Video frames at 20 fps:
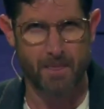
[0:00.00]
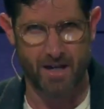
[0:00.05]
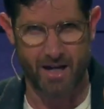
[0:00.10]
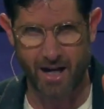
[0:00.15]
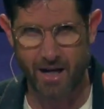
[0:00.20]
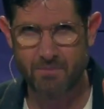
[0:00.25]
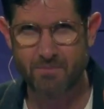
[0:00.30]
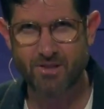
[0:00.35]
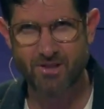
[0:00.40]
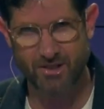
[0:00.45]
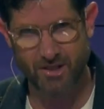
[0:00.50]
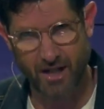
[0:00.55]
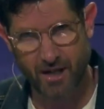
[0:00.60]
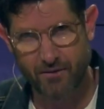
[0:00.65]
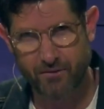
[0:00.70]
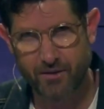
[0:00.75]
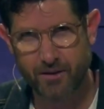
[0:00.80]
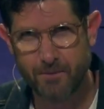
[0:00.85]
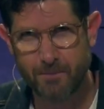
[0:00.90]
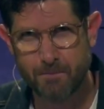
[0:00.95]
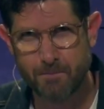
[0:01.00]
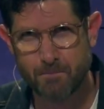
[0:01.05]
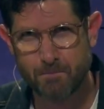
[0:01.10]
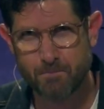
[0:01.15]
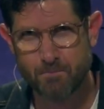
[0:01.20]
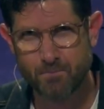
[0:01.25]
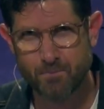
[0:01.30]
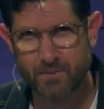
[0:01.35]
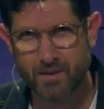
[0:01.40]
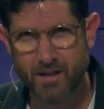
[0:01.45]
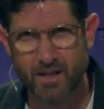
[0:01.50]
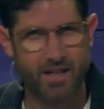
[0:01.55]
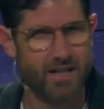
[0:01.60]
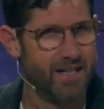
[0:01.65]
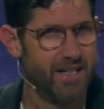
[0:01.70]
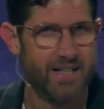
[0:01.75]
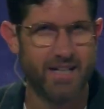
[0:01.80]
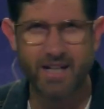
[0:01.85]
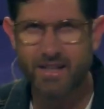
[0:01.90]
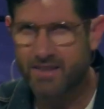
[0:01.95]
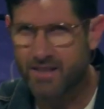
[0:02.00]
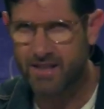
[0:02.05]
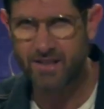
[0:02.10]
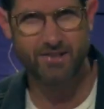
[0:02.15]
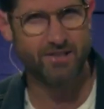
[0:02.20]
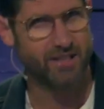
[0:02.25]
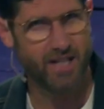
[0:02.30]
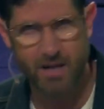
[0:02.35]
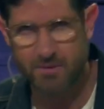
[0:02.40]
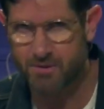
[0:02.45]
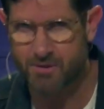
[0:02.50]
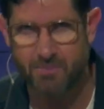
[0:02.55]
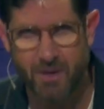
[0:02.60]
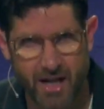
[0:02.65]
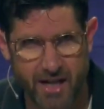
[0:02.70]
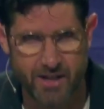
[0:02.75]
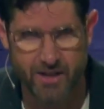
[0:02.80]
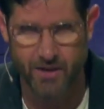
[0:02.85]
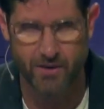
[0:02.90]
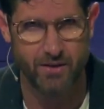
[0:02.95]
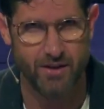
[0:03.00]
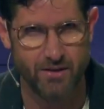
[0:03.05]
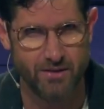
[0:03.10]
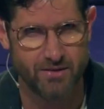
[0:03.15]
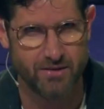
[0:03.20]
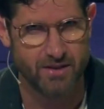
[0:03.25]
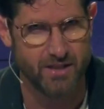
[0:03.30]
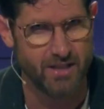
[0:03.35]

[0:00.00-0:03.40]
I'm sovereign. Nothing escapes my notice.